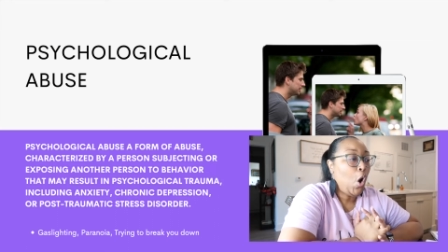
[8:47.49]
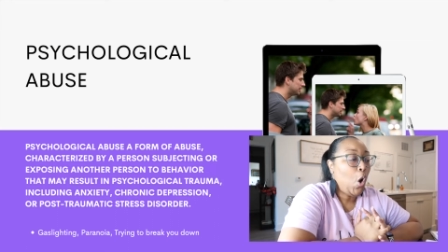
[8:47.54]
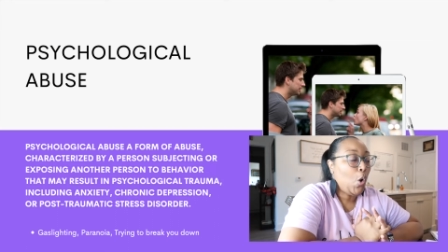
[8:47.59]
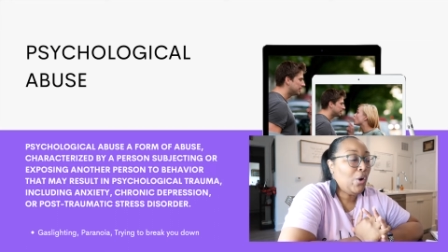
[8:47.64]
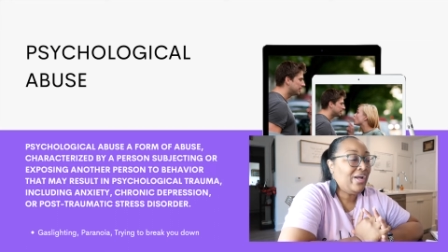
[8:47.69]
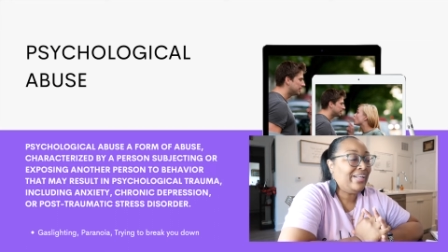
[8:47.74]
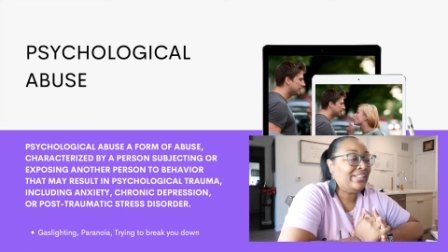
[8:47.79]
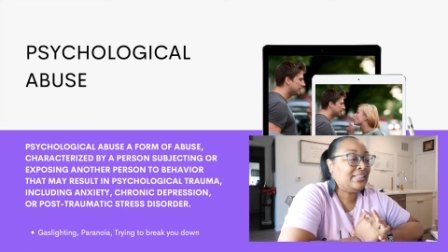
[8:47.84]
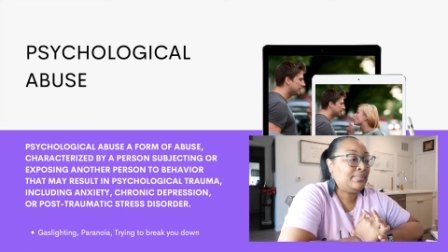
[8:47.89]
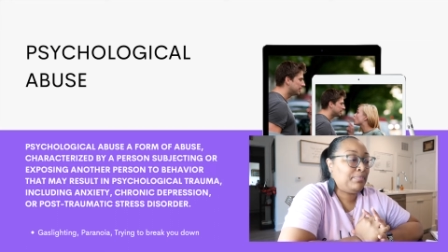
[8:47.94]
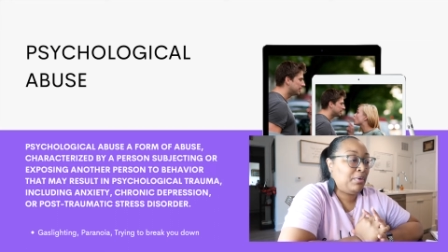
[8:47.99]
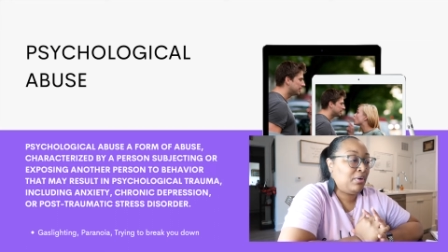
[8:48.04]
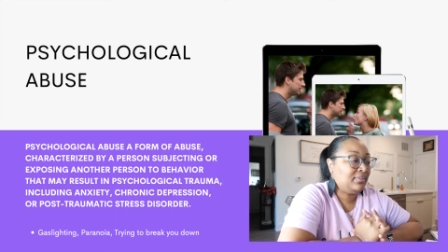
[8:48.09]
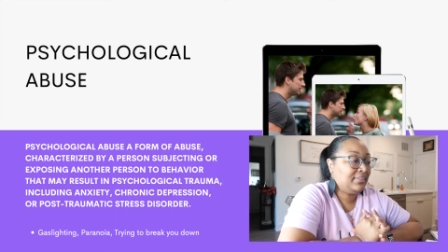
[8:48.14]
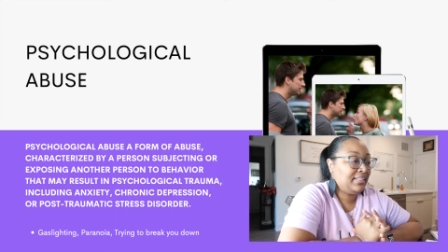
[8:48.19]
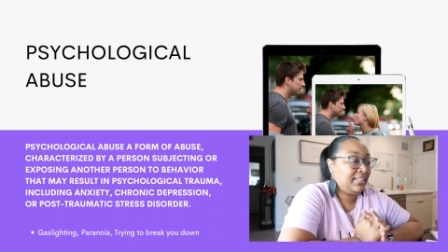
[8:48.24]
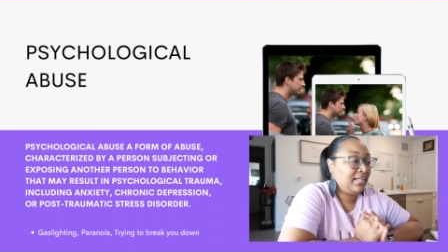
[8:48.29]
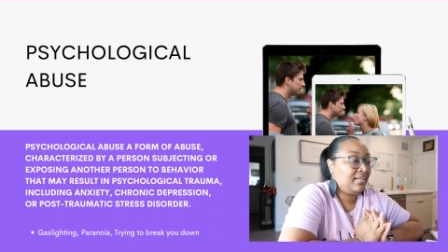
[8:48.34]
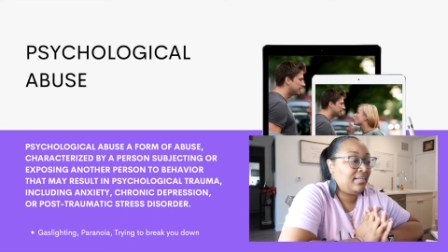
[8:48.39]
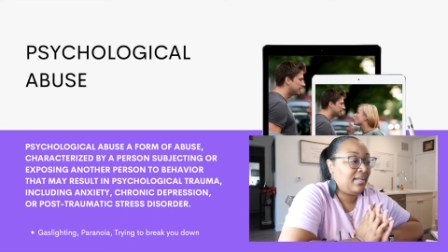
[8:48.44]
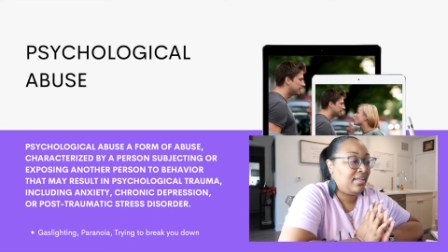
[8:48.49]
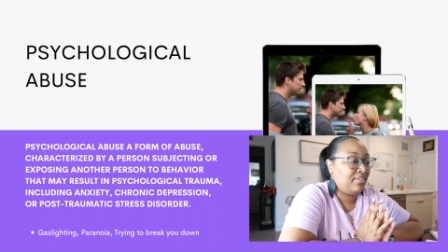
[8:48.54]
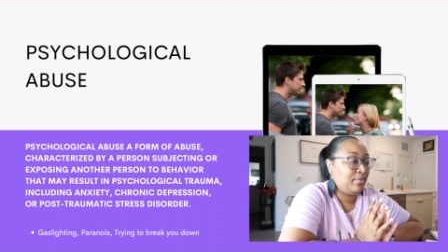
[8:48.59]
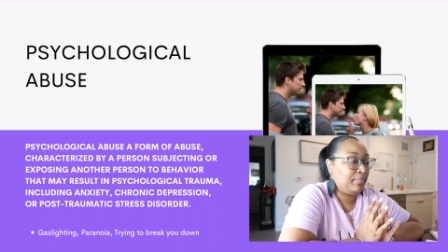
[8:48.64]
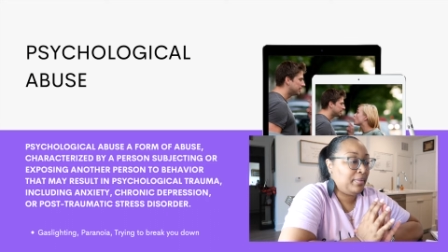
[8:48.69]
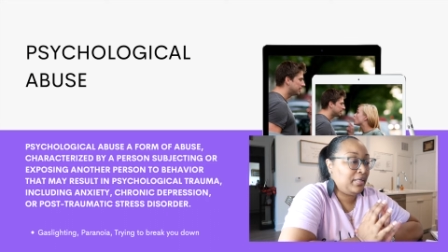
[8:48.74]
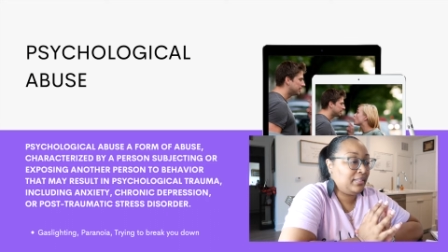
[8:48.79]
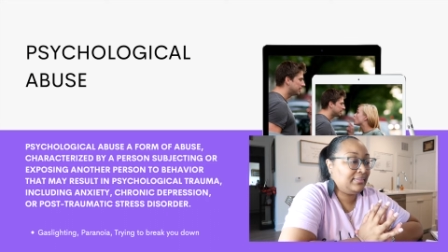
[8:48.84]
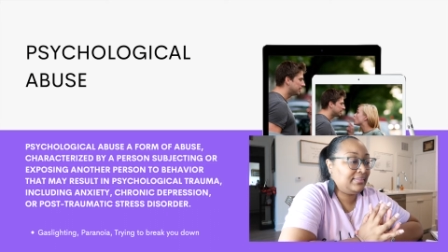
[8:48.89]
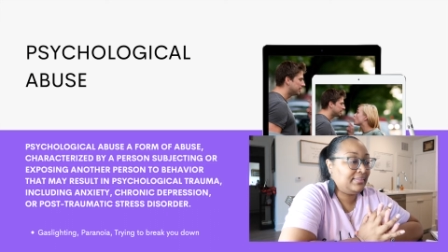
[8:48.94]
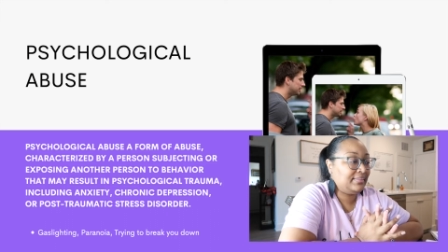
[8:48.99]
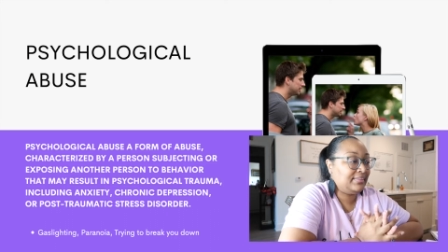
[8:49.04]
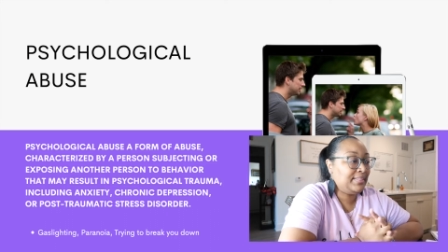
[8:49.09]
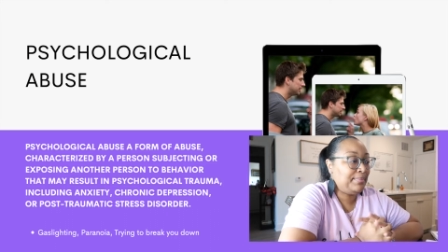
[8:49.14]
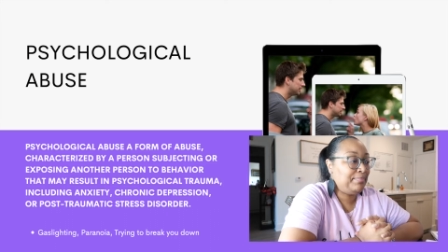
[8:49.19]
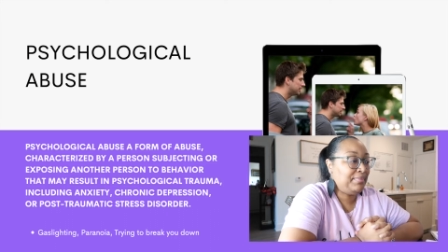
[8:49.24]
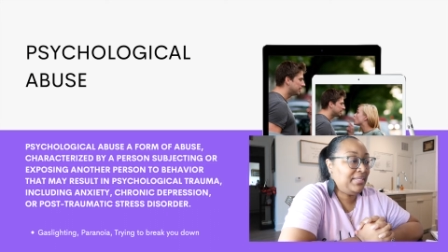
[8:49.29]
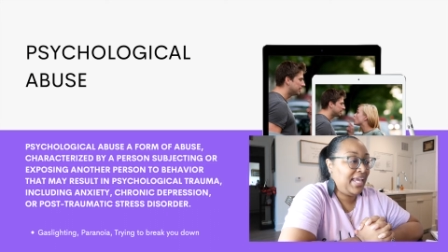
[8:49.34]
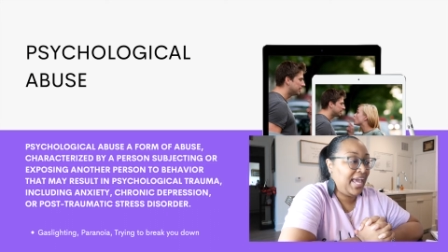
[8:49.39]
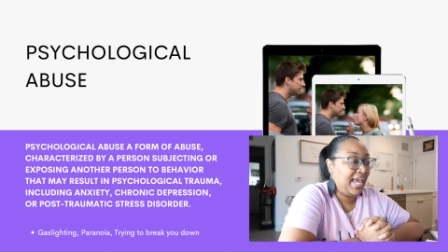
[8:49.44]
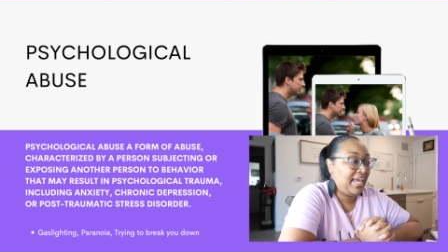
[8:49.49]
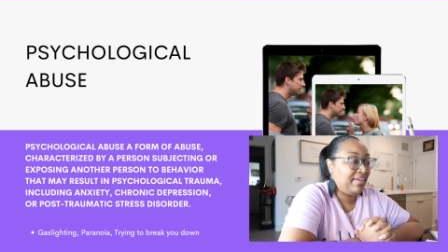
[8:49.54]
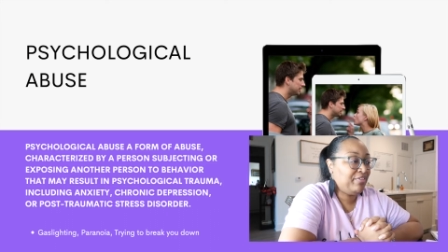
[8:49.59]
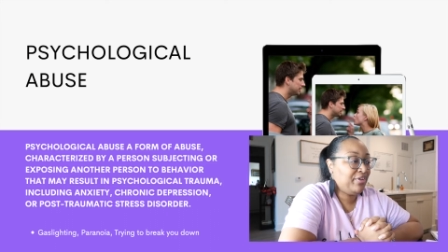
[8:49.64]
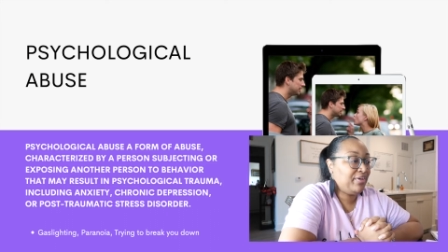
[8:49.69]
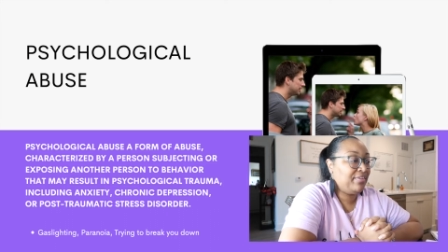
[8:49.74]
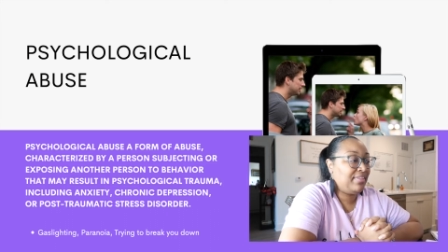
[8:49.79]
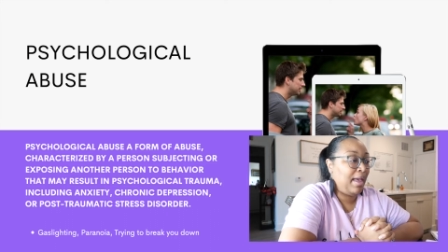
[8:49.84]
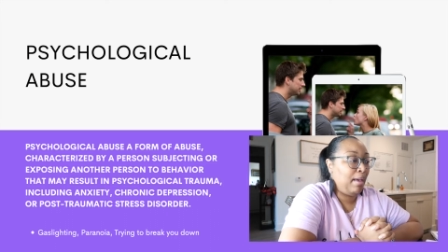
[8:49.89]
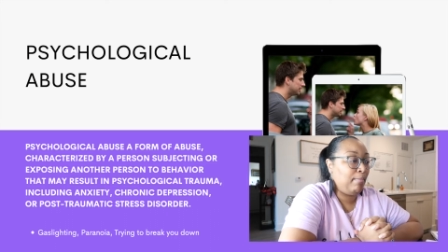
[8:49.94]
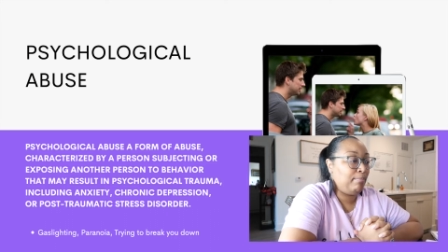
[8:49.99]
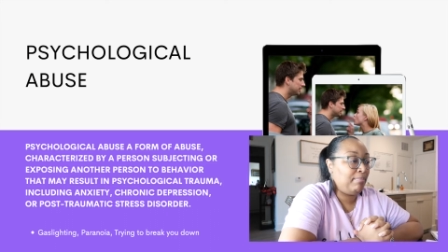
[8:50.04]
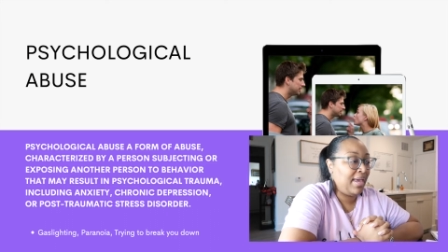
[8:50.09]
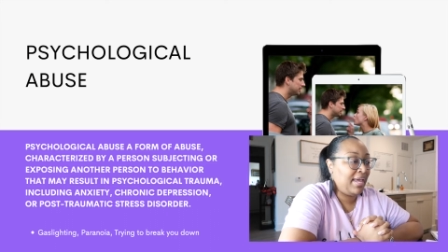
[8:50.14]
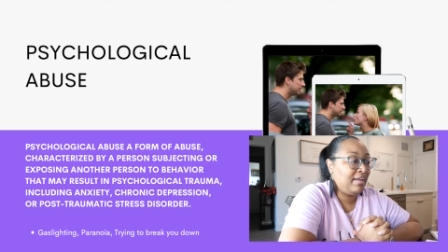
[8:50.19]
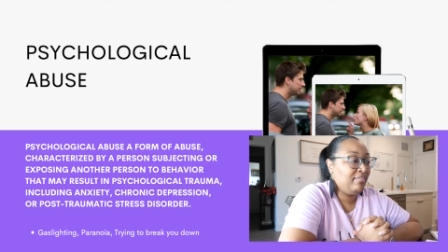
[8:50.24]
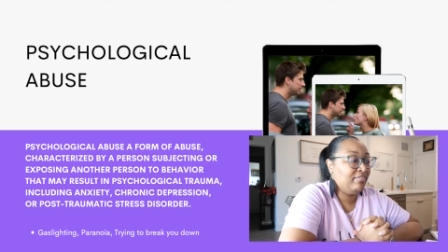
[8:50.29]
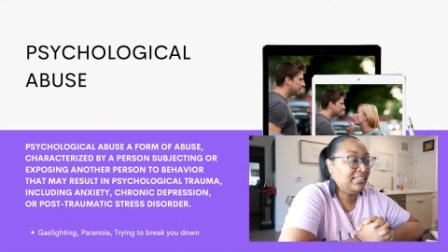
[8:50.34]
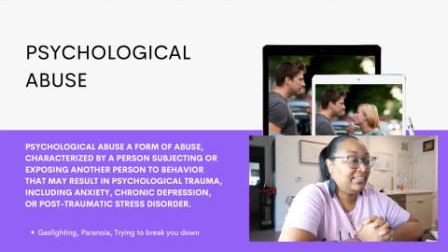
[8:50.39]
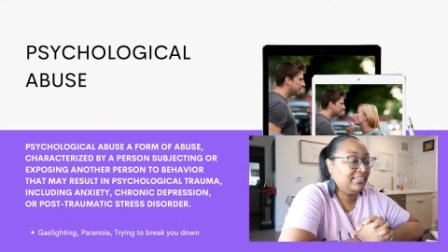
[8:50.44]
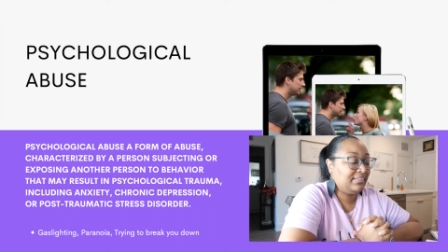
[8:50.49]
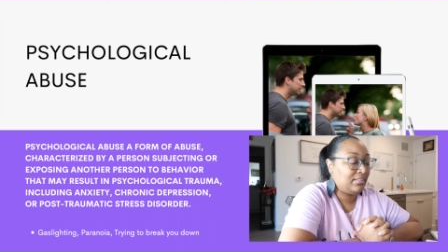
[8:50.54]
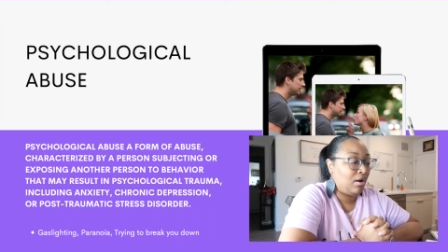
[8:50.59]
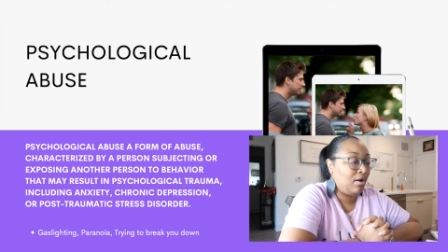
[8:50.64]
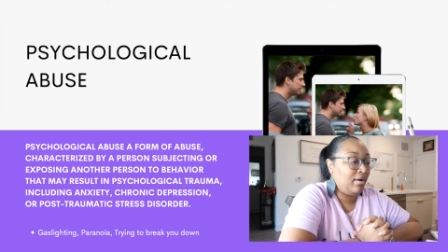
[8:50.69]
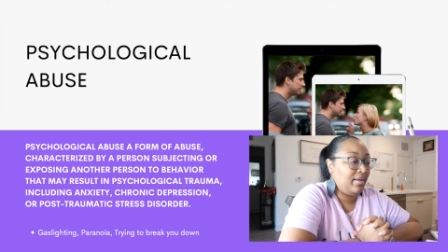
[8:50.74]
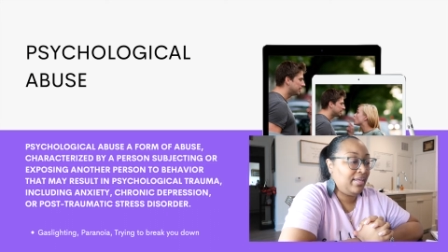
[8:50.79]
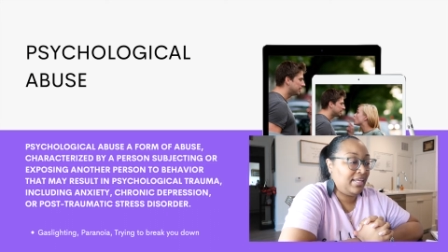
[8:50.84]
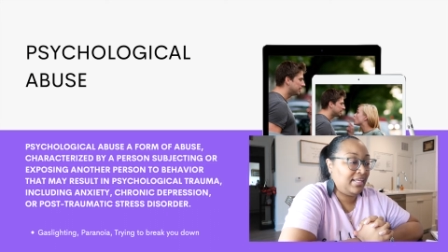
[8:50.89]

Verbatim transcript: or exposing another person to behavior that may result